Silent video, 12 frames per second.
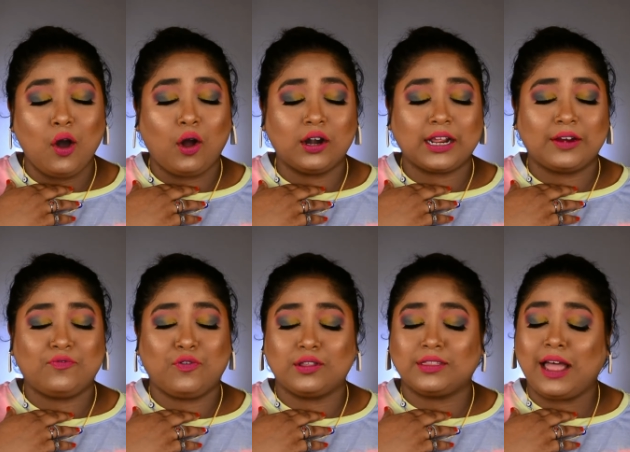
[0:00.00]
lot and
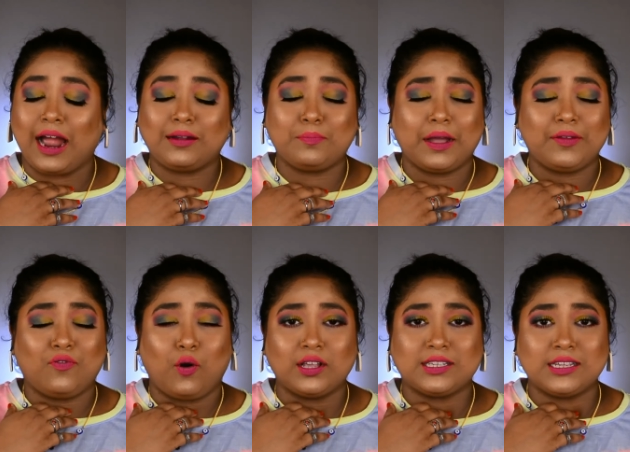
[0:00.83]
for that my
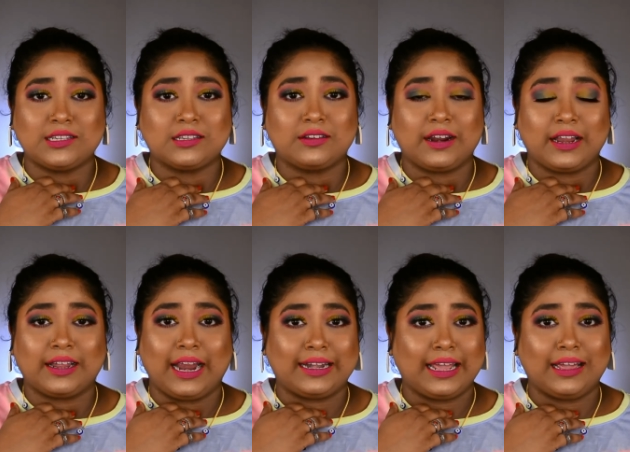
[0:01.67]
voice is
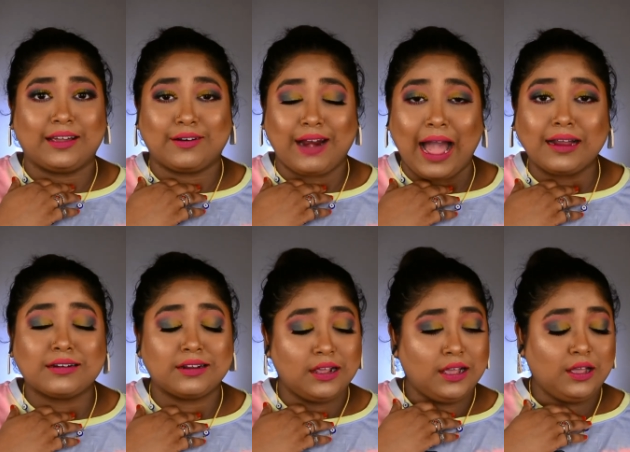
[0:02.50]
getting
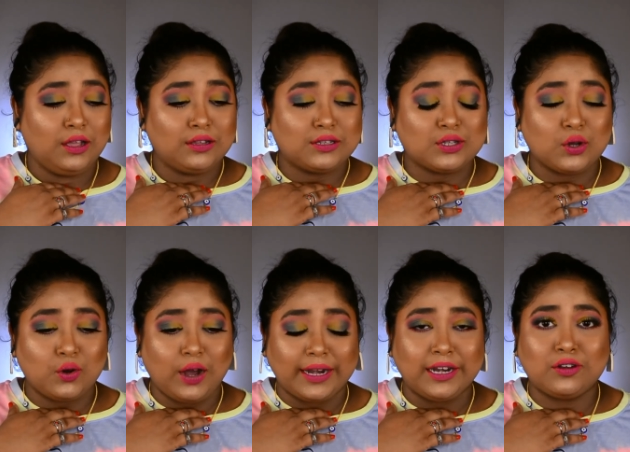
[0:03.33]
cracked so
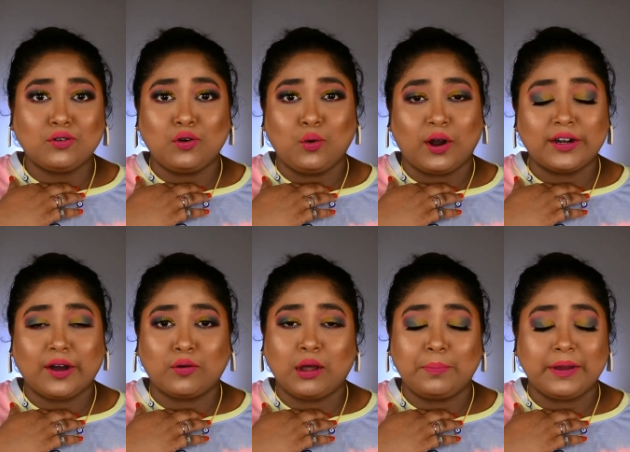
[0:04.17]
I need to lower
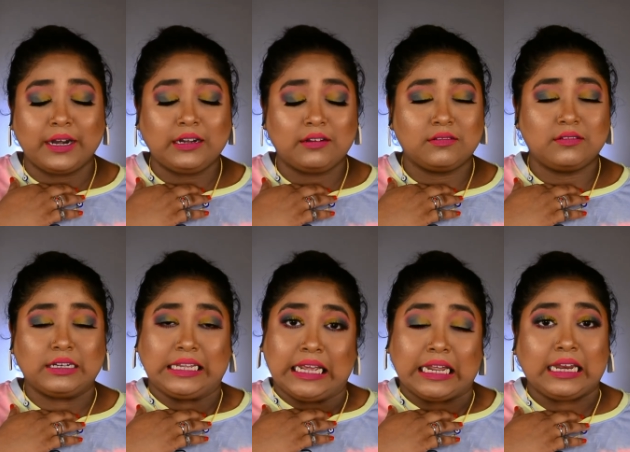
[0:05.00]
down a bit
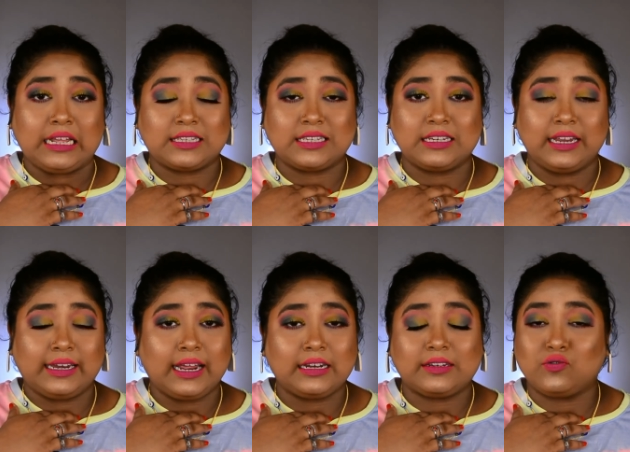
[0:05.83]
really it's
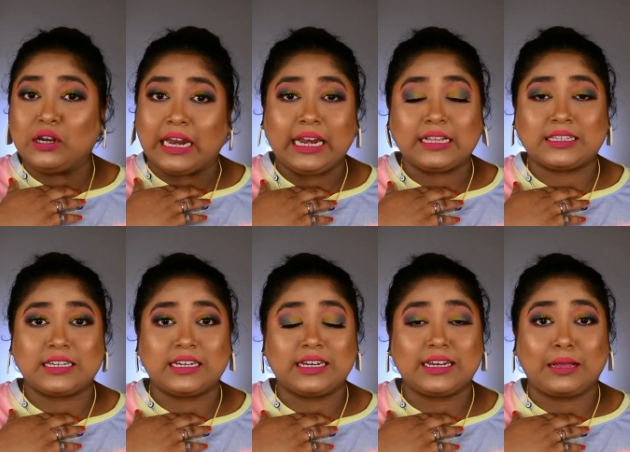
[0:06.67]
needed really it's
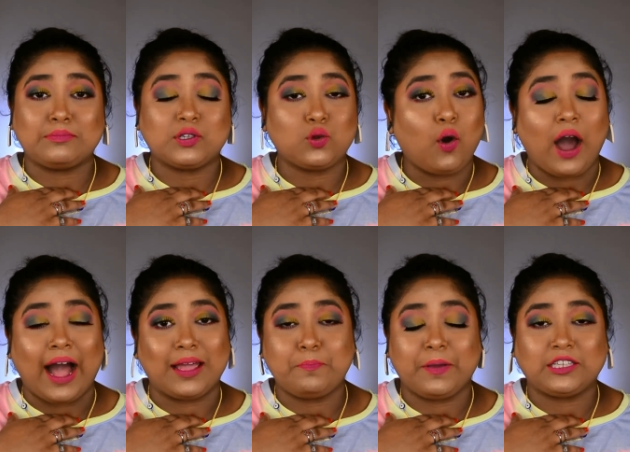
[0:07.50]
needed I'm so
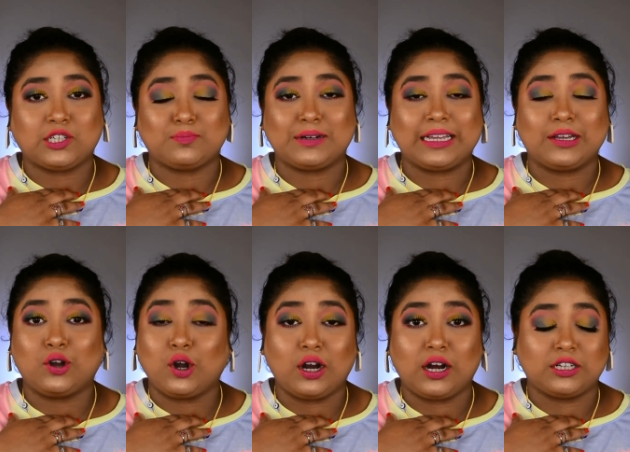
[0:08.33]
high pitched my
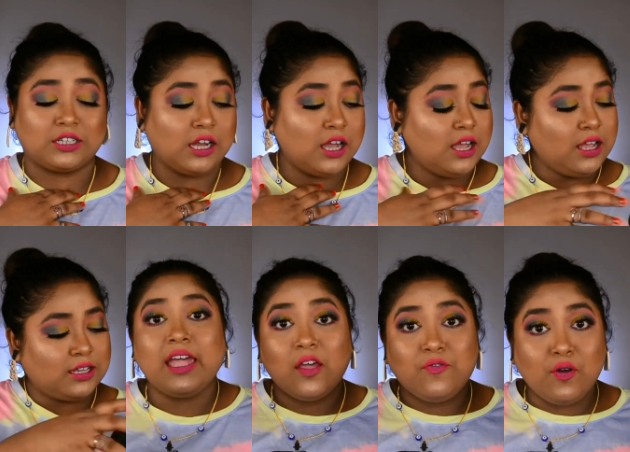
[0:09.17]
god
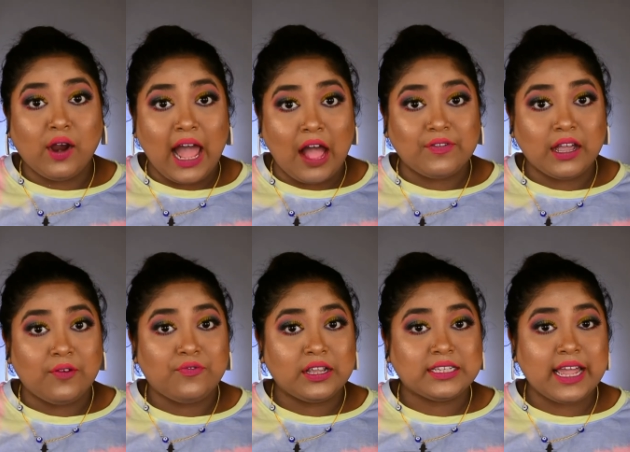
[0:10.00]
if you are having a
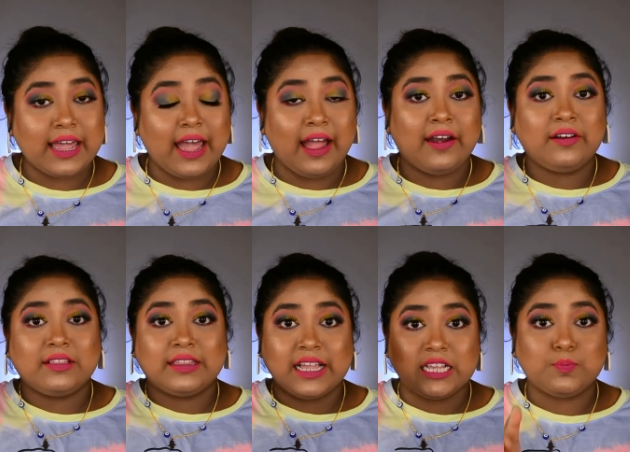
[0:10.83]
frizzy hair
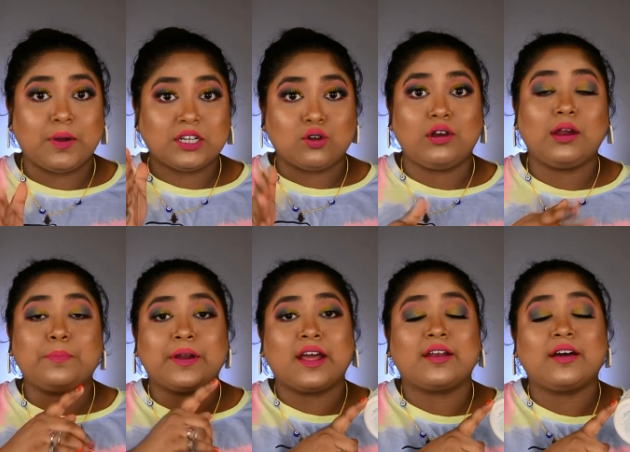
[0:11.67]
this particular
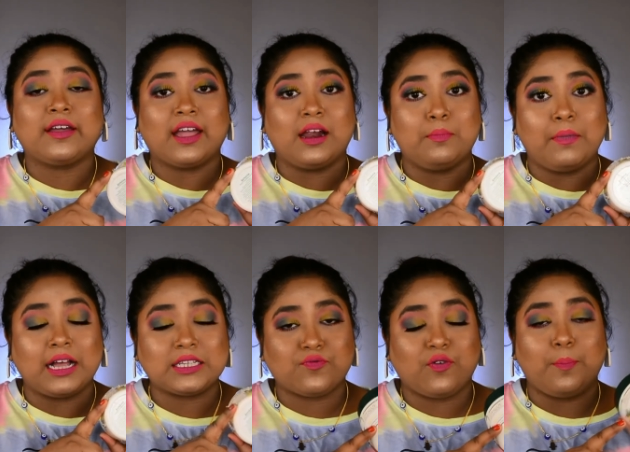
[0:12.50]
banana hair
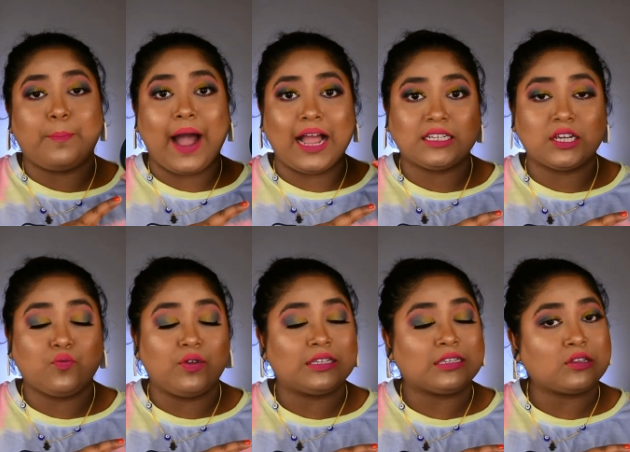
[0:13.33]
mask from Biotic
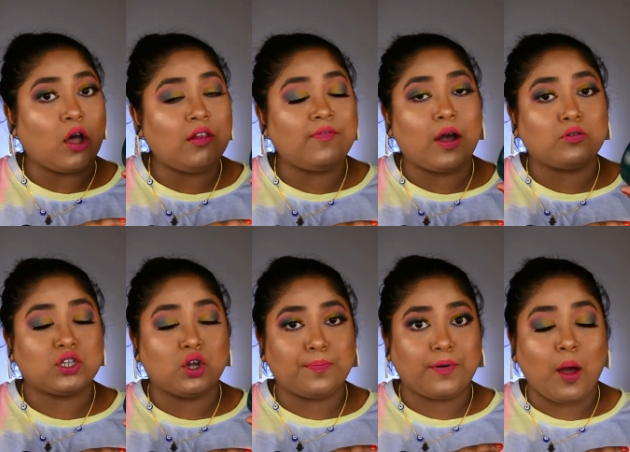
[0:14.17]
will solve out
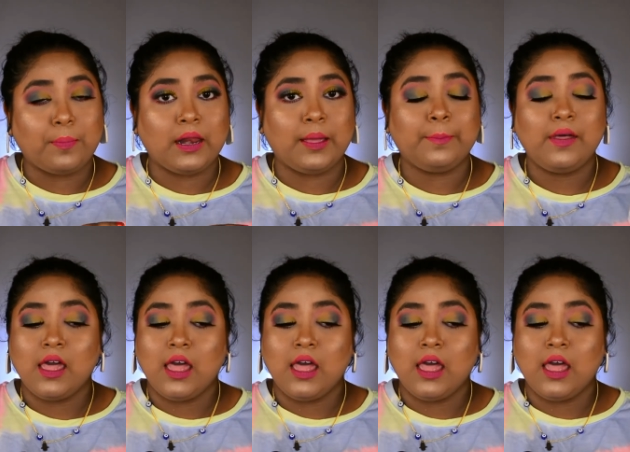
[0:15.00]
your problem